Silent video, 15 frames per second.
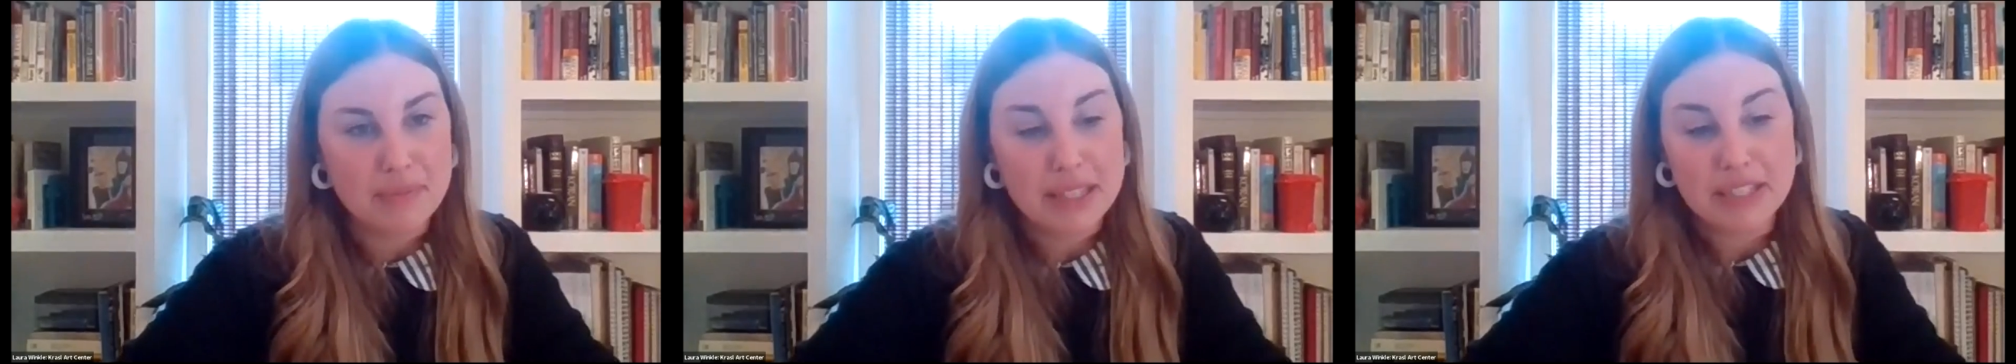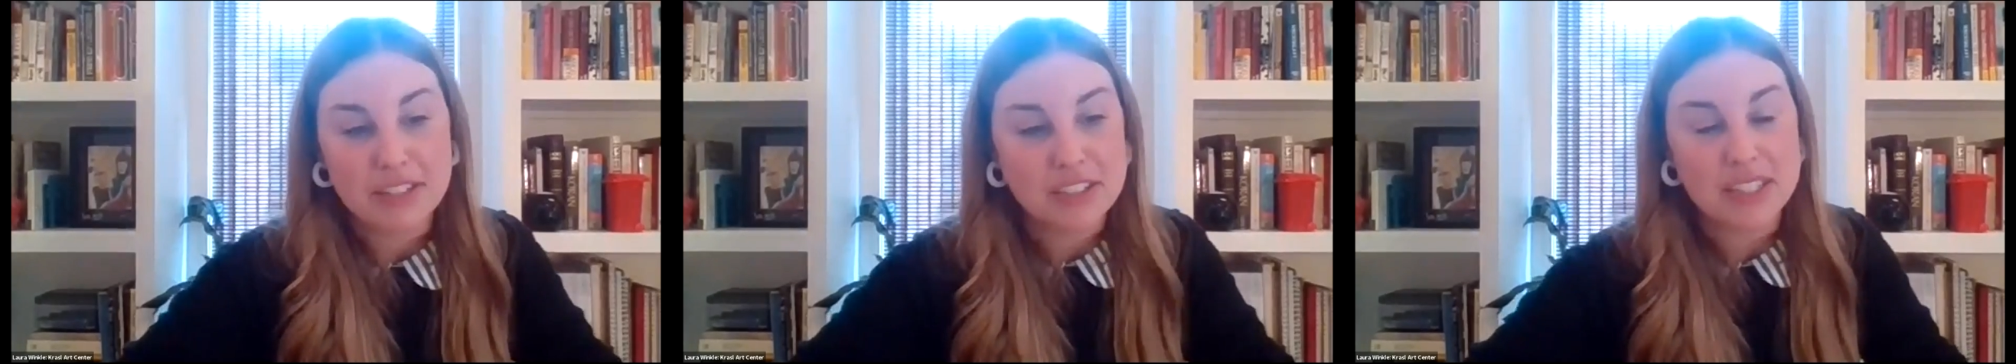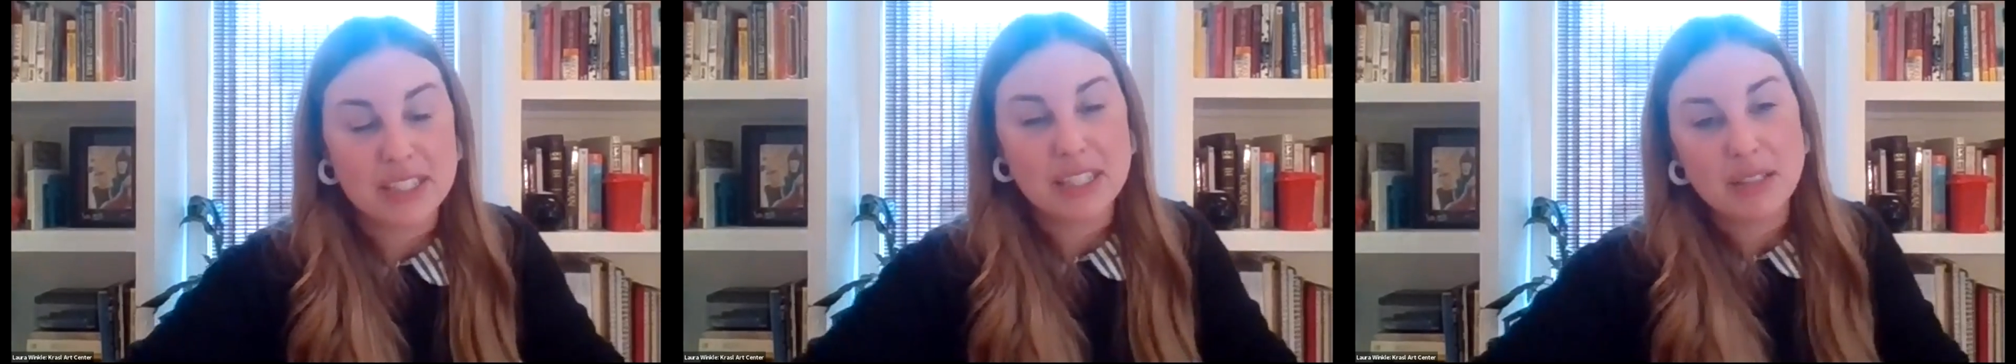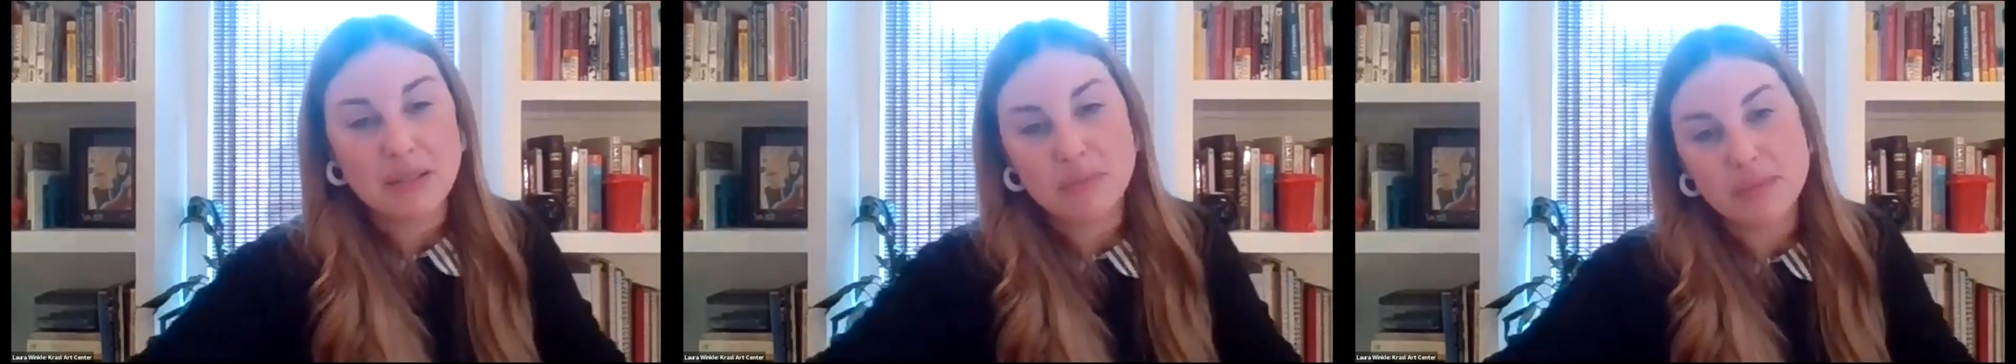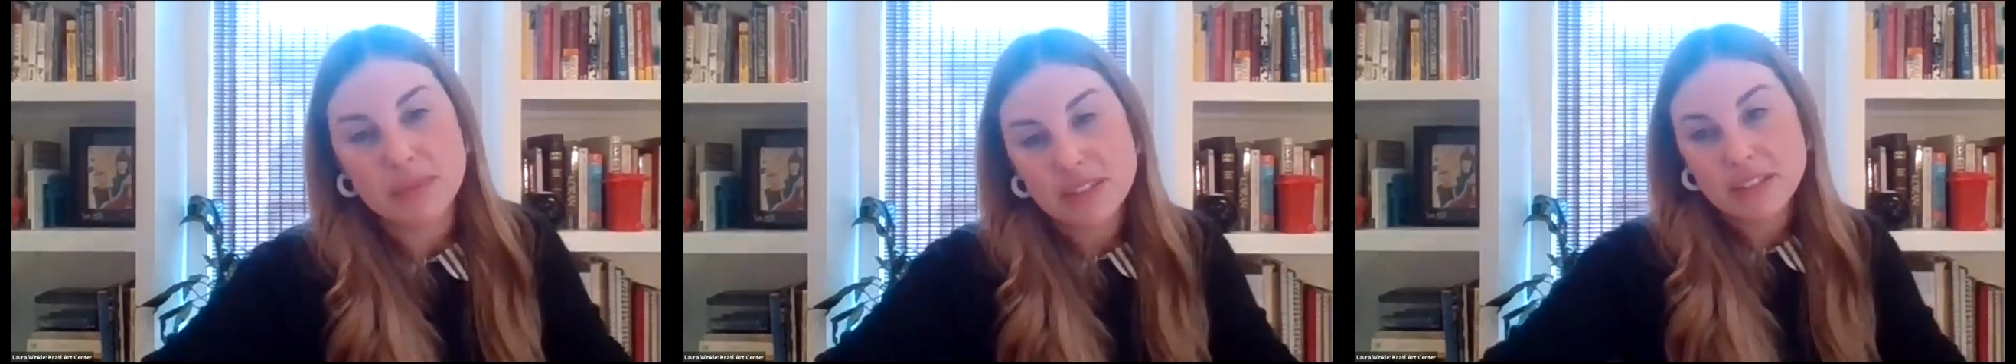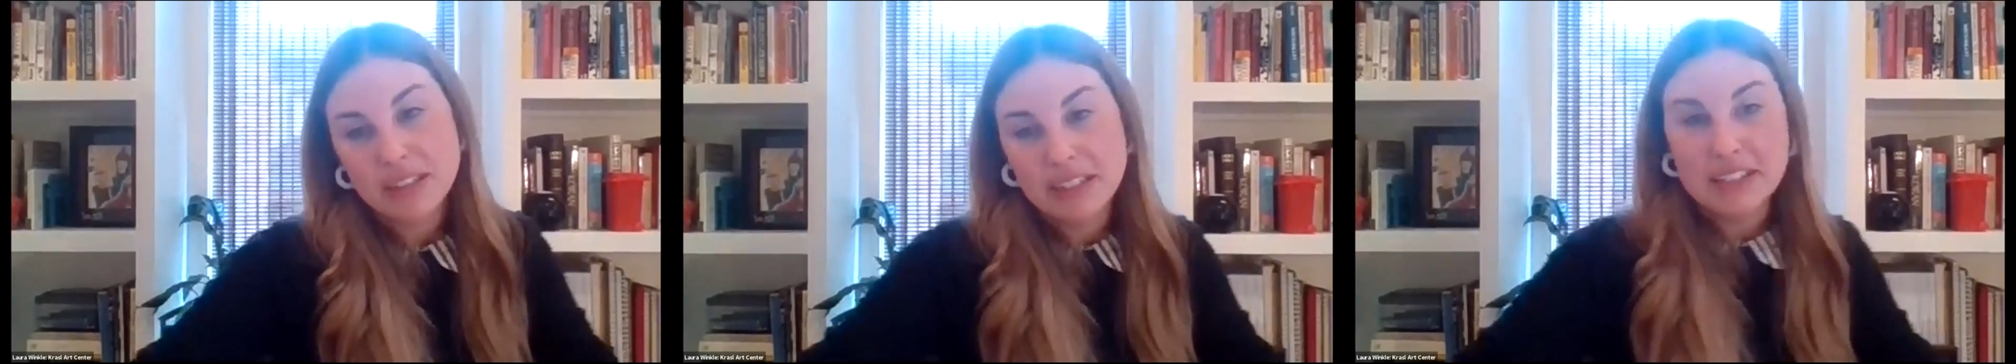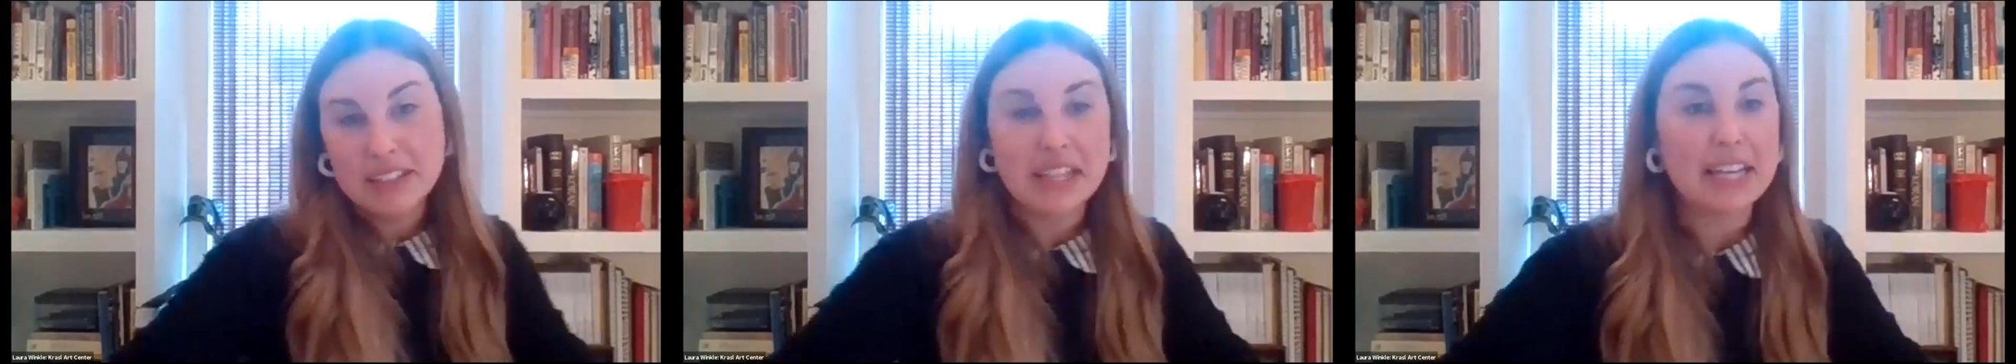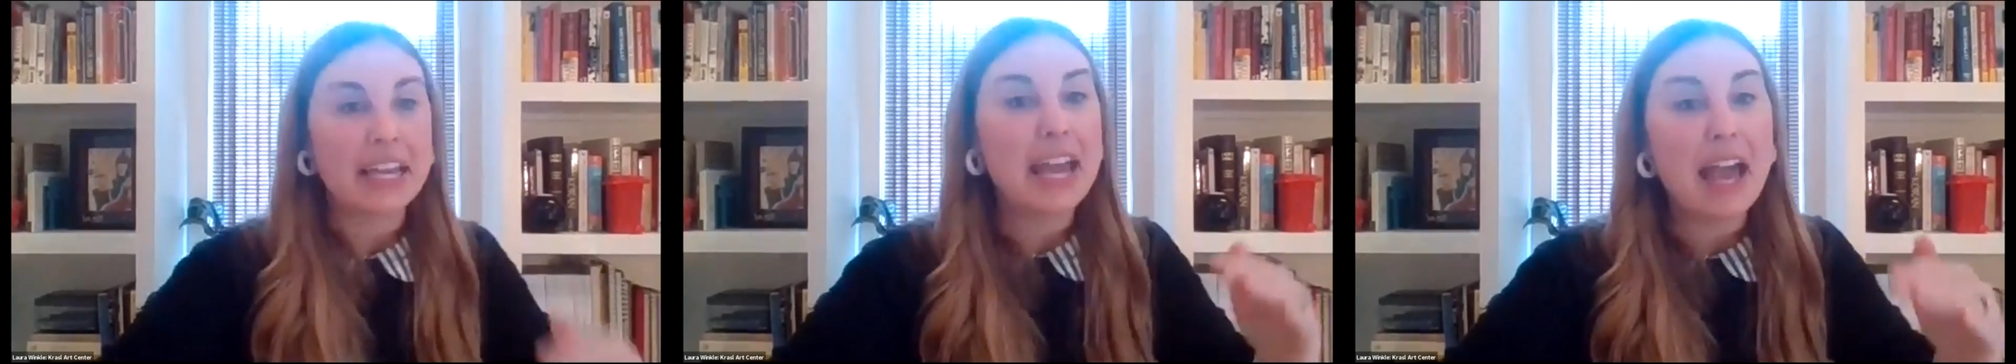that just seems
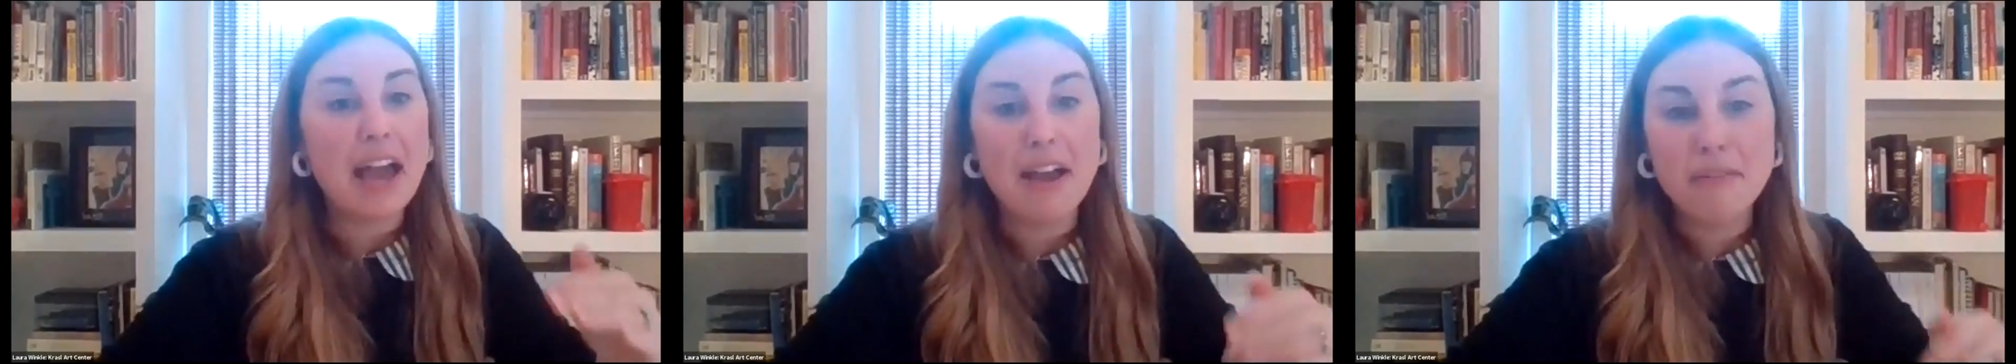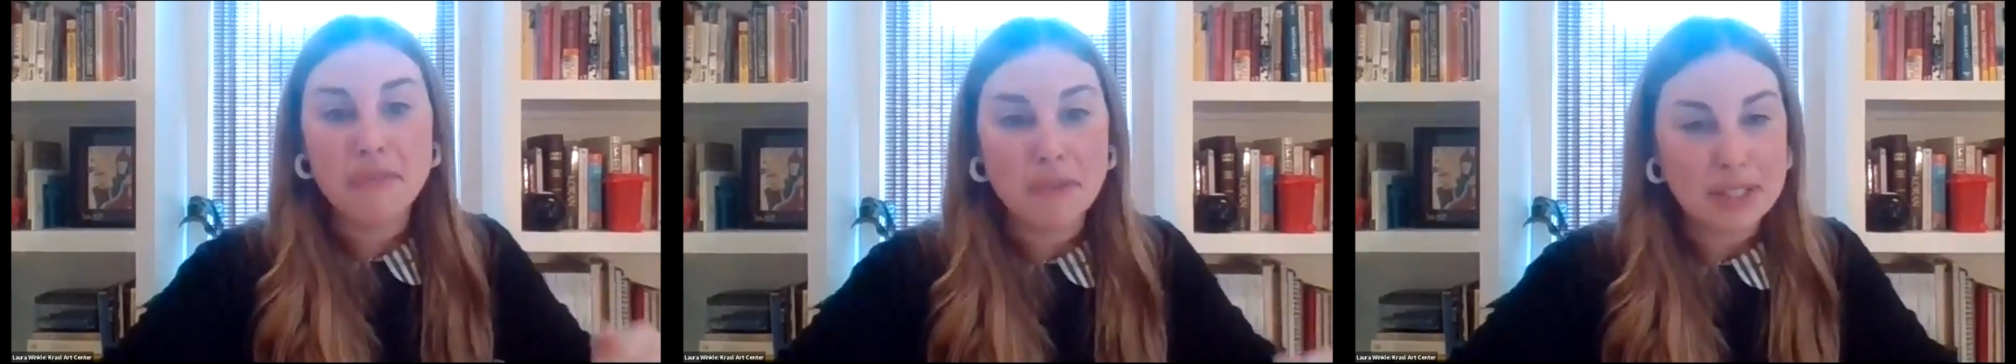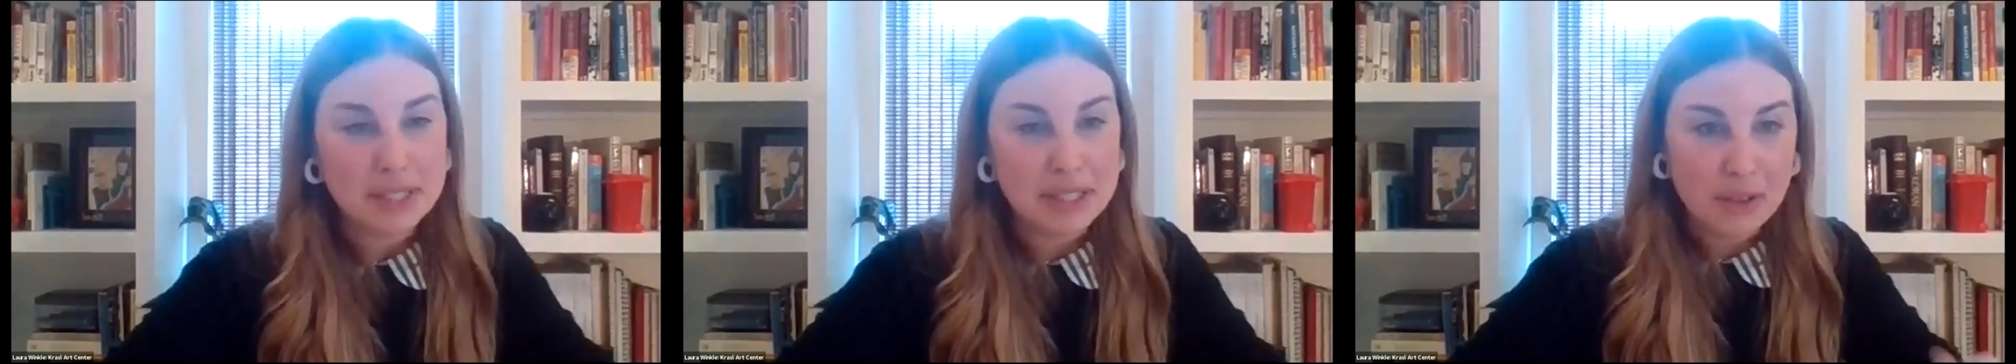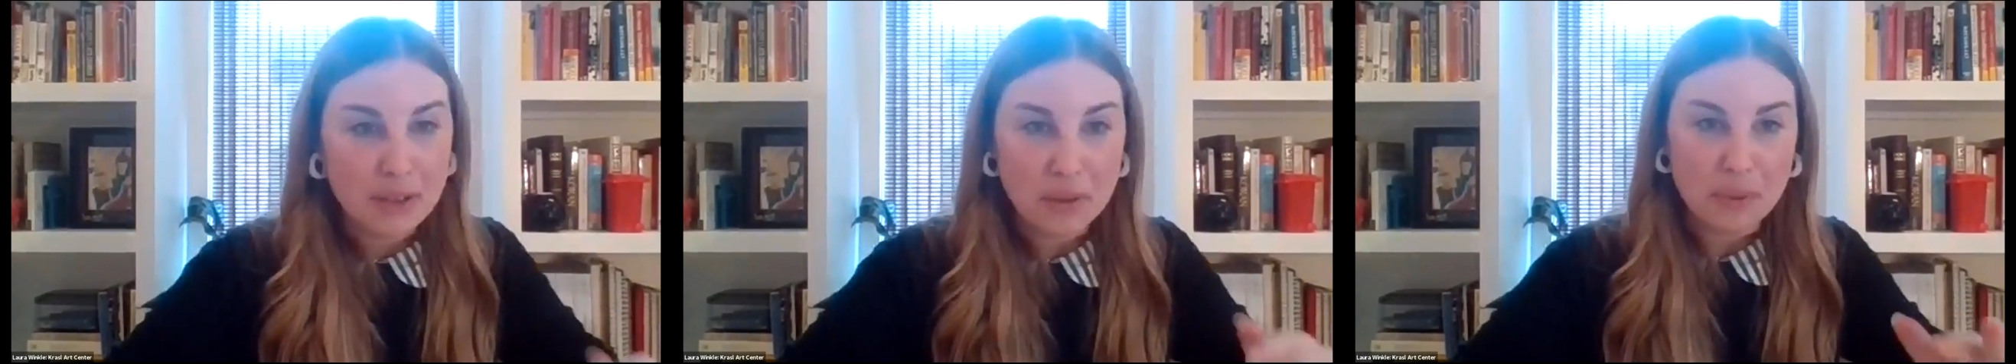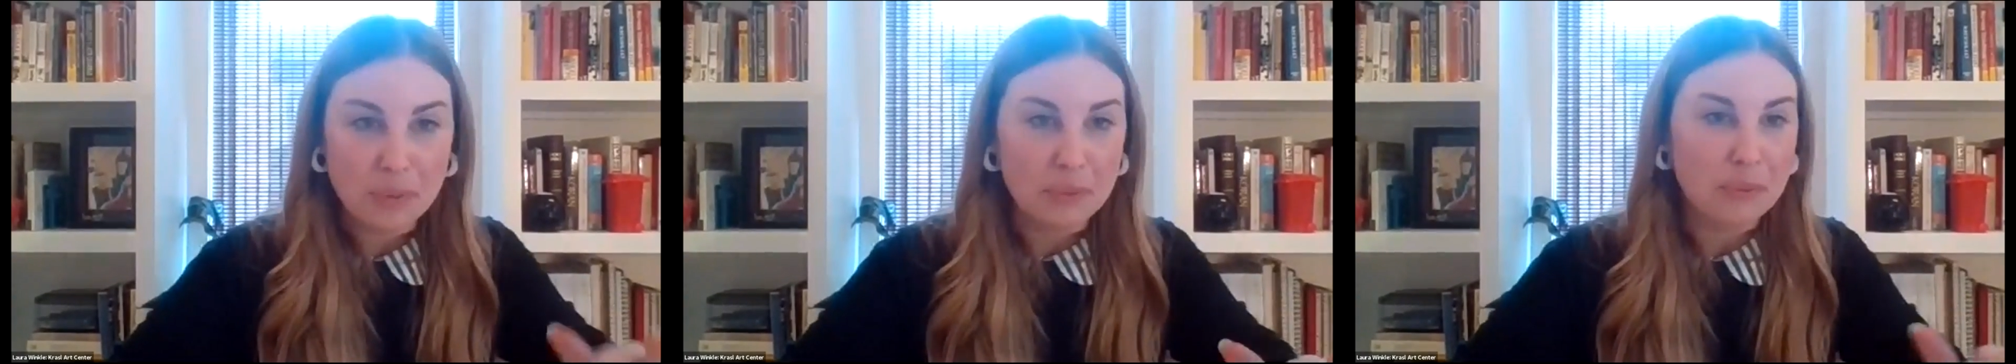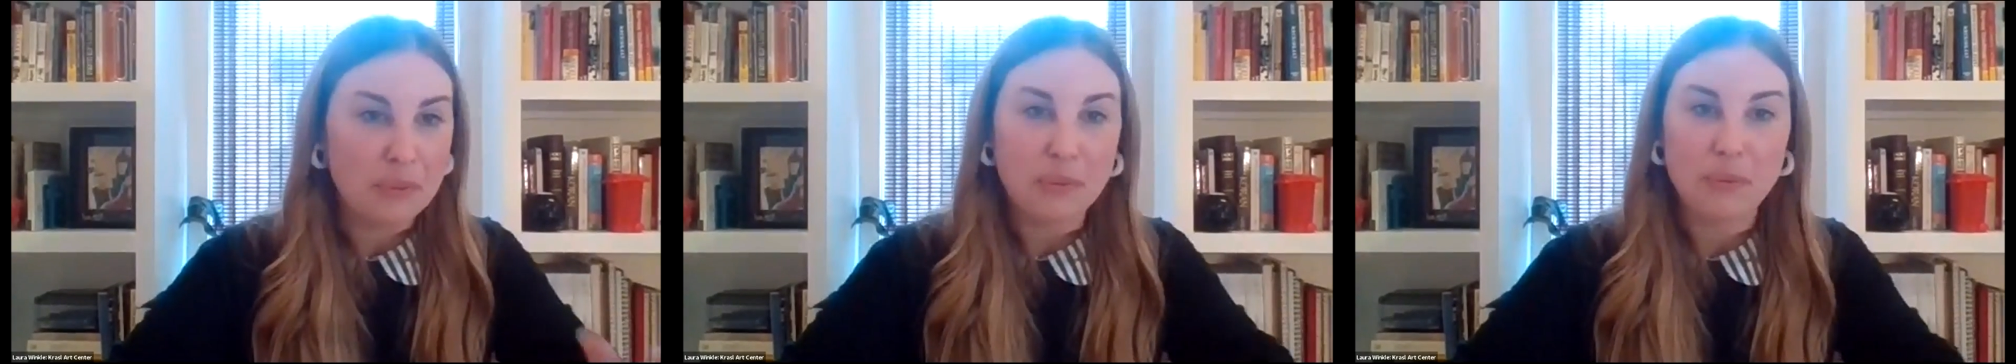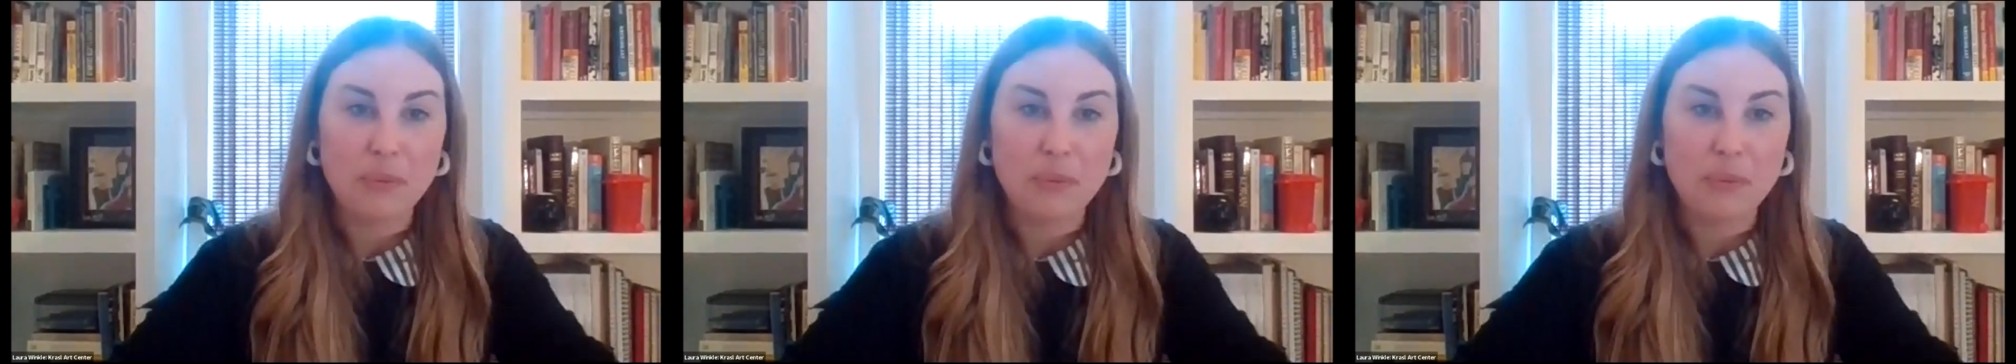like every single